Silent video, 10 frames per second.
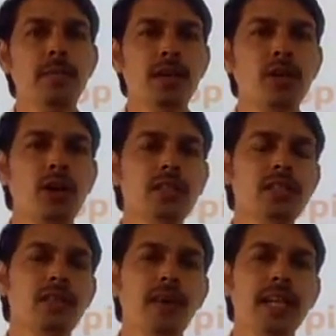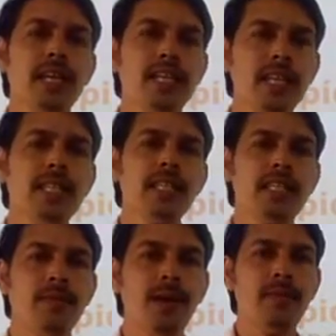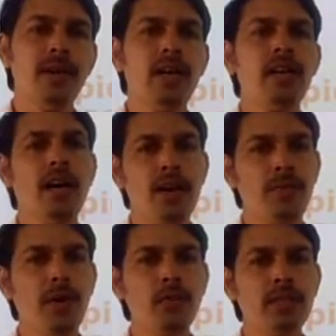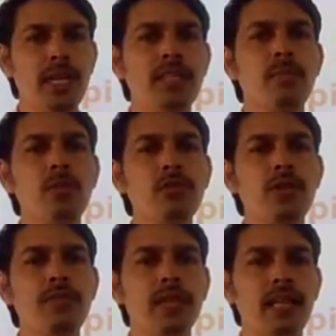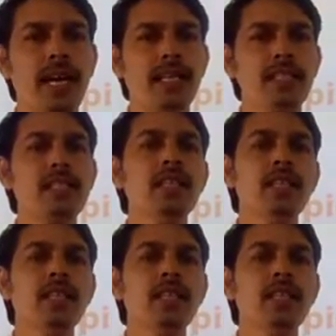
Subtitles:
Because while conducting the Viva, I found that the most of the cadets,